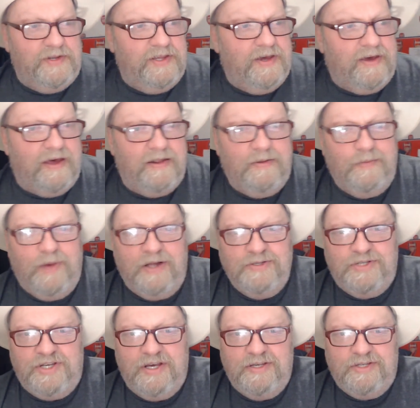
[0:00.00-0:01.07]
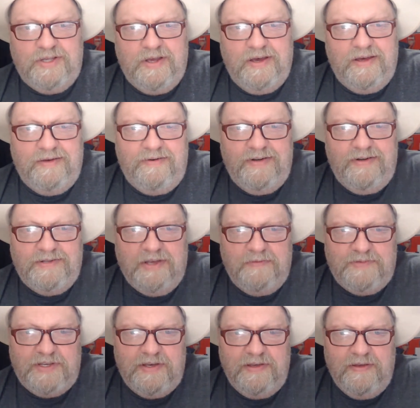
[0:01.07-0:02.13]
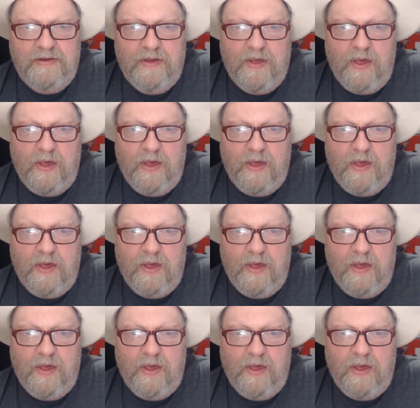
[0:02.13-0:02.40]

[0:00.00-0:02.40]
you get the munchies there, Dipsy.